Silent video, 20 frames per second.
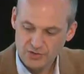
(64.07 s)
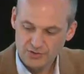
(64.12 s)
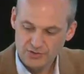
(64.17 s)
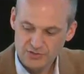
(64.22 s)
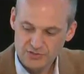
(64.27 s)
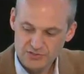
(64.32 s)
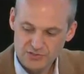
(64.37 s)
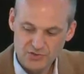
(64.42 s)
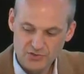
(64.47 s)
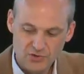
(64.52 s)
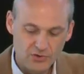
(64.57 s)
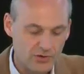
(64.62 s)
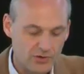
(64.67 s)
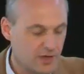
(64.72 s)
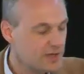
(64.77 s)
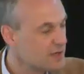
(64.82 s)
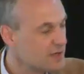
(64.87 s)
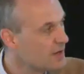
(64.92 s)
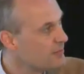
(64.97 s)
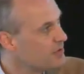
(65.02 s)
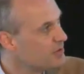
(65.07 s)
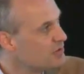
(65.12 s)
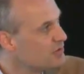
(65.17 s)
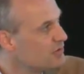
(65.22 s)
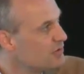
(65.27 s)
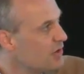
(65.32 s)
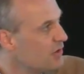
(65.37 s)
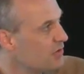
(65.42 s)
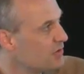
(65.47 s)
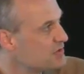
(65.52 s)
on the story, I mean,
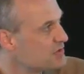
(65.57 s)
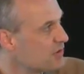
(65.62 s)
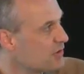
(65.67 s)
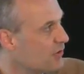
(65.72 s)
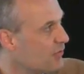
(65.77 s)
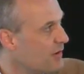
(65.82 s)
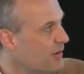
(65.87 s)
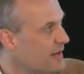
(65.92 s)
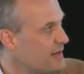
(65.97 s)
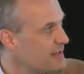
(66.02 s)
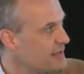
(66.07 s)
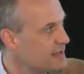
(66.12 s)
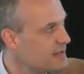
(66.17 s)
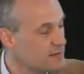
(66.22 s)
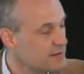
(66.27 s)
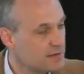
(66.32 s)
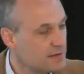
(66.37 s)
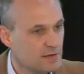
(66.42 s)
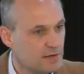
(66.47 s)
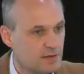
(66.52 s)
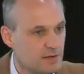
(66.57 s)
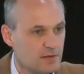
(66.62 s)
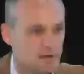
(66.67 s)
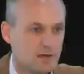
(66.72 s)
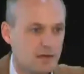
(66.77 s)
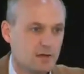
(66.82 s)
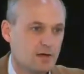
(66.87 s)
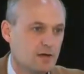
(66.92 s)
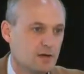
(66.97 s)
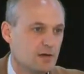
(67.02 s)
you know this already.
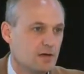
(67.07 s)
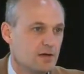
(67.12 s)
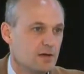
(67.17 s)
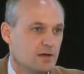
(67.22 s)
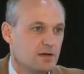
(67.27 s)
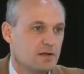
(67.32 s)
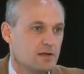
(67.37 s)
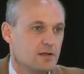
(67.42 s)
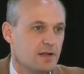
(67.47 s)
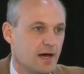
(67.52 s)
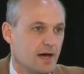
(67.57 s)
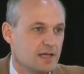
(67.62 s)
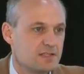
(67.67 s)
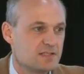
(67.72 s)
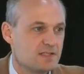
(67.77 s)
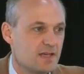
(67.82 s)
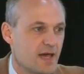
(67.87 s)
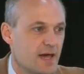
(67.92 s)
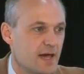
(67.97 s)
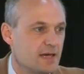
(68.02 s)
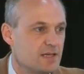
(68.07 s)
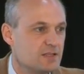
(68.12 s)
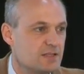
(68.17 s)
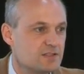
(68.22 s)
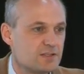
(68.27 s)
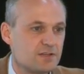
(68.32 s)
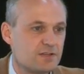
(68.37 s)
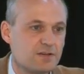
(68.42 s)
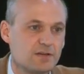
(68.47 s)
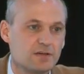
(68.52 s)

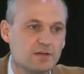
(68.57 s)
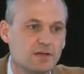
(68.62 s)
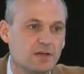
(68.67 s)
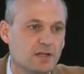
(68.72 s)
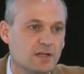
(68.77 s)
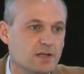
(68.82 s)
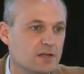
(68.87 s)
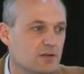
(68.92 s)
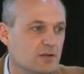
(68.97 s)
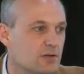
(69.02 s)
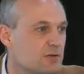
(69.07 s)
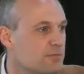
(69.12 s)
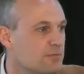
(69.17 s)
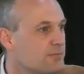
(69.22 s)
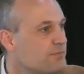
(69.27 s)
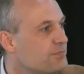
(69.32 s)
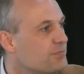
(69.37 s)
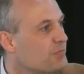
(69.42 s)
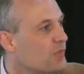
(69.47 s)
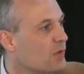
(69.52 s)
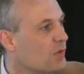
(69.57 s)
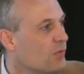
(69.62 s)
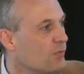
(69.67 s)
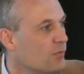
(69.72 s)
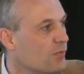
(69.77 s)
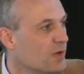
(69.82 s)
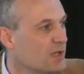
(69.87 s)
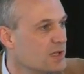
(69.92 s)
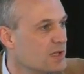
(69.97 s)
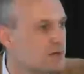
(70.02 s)
98 in
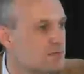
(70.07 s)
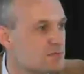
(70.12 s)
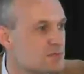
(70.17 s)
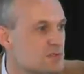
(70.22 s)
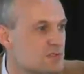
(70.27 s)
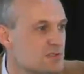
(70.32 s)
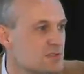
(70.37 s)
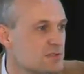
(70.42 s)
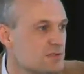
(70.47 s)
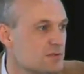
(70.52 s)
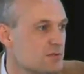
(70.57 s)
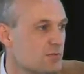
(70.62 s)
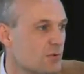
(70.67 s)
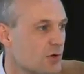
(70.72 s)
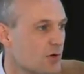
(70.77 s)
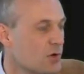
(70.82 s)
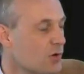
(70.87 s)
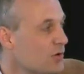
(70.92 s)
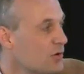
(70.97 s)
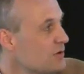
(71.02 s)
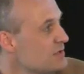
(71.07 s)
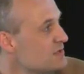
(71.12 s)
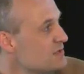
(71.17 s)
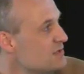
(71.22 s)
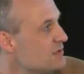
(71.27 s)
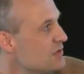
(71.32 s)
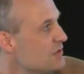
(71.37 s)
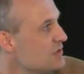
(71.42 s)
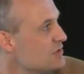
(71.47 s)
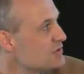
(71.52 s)
Williams Wagoire's
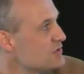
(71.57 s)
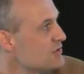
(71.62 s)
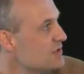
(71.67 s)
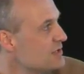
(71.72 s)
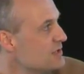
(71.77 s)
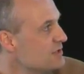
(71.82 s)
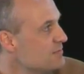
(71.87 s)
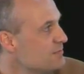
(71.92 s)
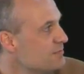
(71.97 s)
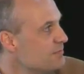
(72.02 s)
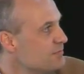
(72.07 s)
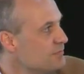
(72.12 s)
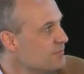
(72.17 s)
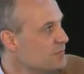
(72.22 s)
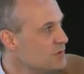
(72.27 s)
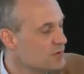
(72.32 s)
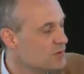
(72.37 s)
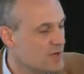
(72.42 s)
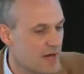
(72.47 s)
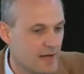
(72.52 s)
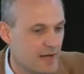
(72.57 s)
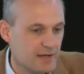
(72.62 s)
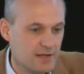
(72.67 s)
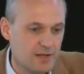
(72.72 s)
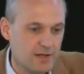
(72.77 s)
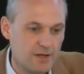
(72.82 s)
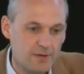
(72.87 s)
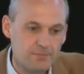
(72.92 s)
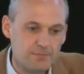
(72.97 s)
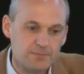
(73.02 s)
nursery,
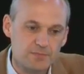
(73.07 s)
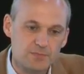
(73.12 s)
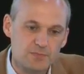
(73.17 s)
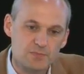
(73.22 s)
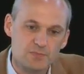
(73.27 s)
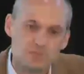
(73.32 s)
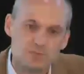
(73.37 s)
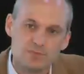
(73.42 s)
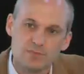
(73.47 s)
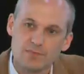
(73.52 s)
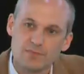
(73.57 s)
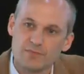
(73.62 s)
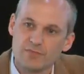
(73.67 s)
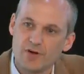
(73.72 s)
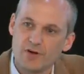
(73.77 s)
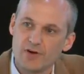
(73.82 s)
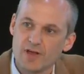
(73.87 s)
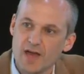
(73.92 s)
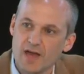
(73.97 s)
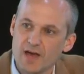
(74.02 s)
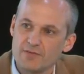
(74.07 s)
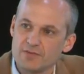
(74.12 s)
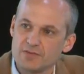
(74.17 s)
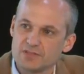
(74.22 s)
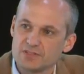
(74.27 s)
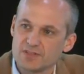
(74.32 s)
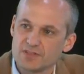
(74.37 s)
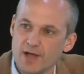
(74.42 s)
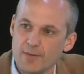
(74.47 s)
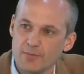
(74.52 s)
Uganda, very heavy
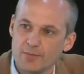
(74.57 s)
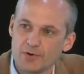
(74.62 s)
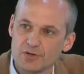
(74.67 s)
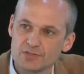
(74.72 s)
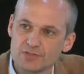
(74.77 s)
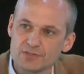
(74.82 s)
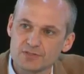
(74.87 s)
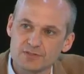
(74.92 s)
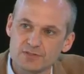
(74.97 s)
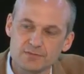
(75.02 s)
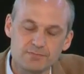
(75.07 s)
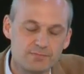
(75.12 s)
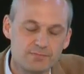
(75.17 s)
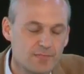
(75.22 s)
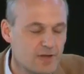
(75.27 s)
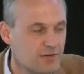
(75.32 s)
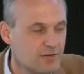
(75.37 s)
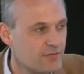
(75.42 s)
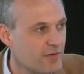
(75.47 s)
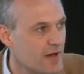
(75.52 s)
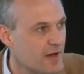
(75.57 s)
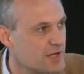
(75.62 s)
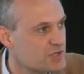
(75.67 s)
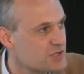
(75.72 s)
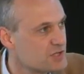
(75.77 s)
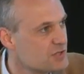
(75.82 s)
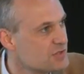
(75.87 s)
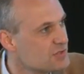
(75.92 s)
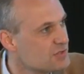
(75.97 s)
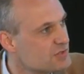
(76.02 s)
stem rust
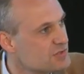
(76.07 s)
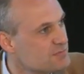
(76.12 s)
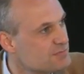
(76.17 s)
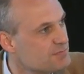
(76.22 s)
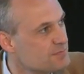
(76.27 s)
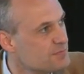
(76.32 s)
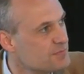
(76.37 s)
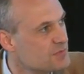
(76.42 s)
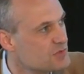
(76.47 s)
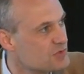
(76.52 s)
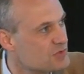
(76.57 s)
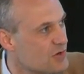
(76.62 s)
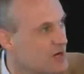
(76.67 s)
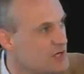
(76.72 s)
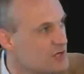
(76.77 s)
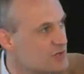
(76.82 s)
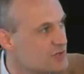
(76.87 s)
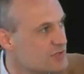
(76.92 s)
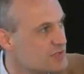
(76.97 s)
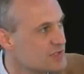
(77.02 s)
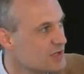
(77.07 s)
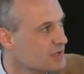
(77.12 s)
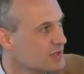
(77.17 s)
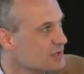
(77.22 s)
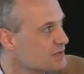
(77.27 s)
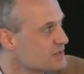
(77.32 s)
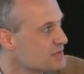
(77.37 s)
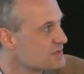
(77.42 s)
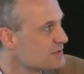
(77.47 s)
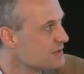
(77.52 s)
infections, strange
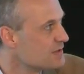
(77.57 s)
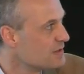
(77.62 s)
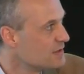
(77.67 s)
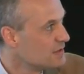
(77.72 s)
results.